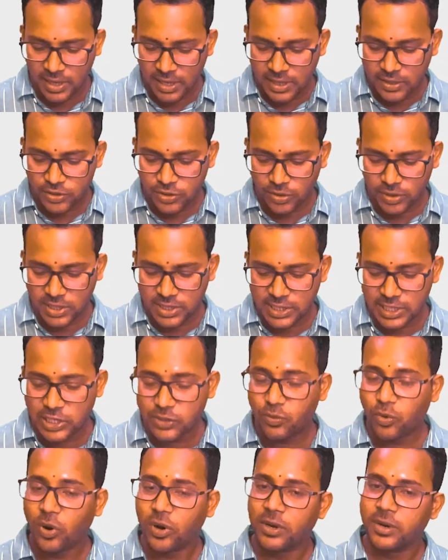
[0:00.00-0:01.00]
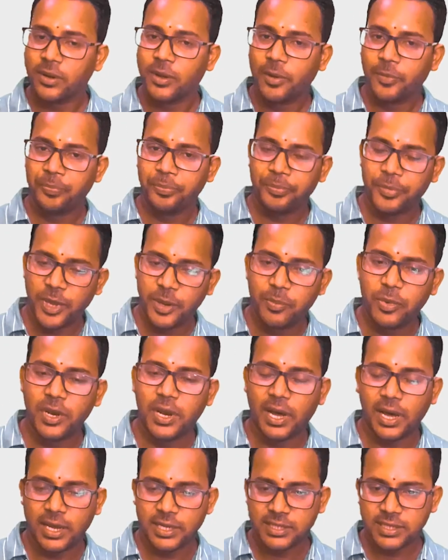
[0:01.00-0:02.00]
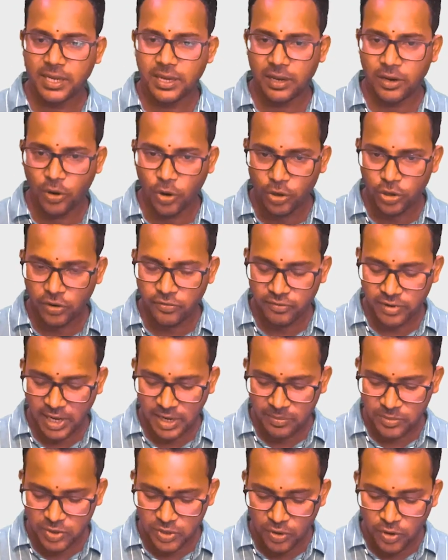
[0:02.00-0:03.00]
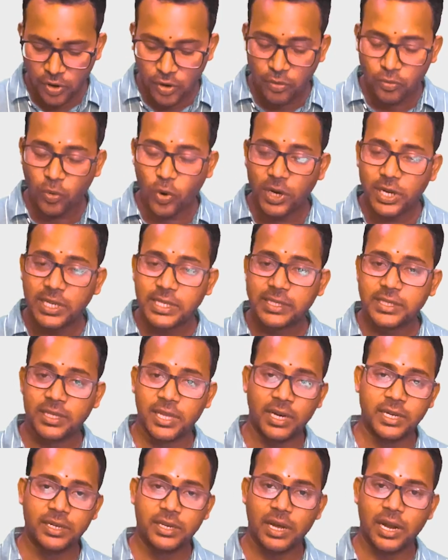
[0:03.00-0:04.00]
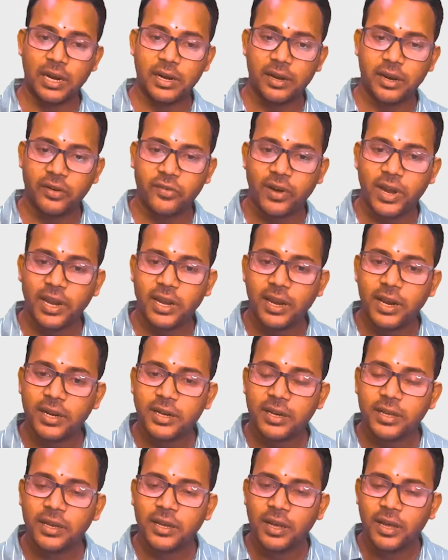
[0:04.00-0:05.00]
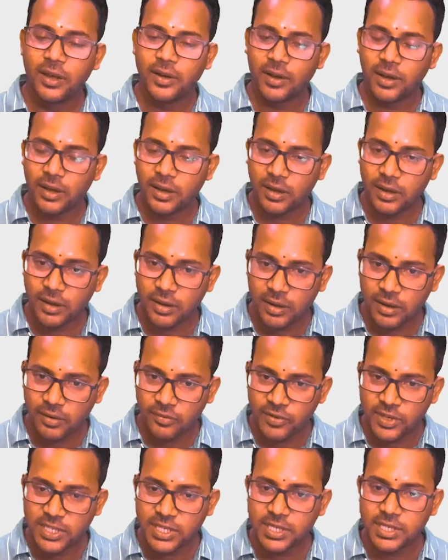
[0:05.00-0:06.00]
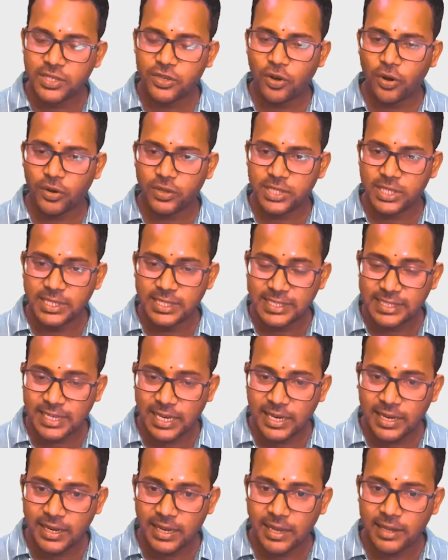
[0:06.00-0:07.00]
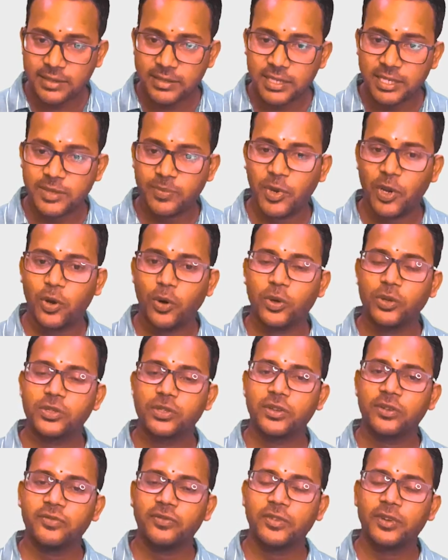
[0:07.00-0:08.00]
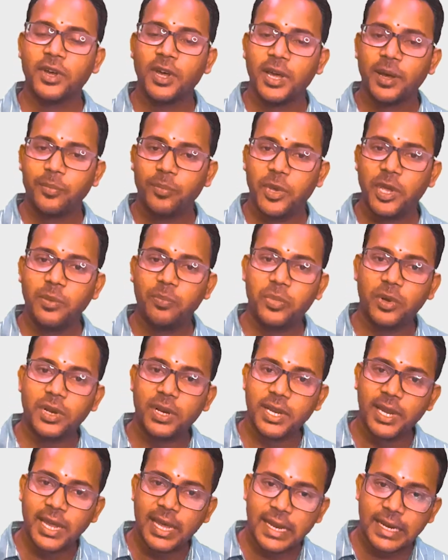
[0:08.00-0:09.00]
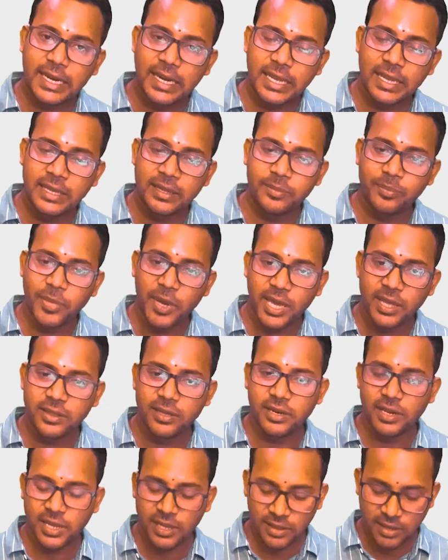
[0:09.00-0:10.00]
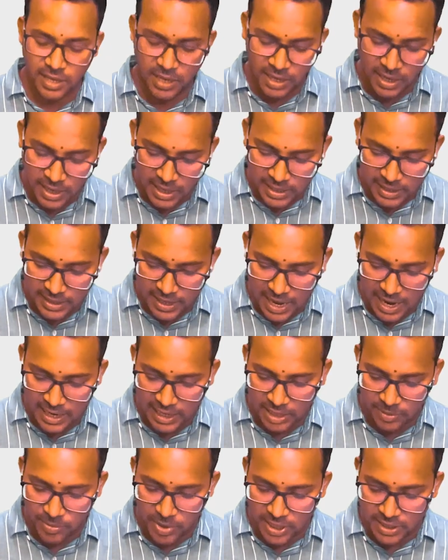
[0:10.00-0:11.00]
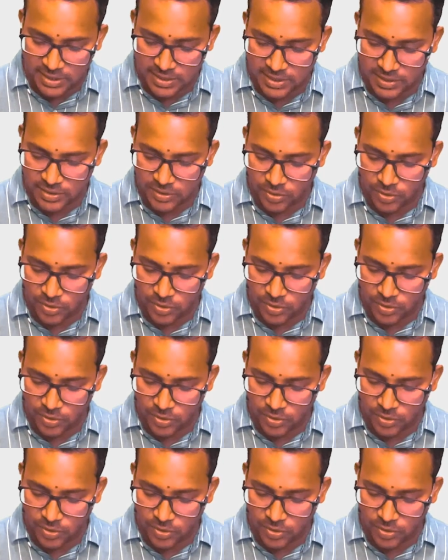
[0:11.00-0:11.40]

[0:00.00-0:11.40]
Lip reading: So this is what people ask a lot of times. What is that ultraviolet which is causing skin cancers because of people getting bathed in the tanning beds?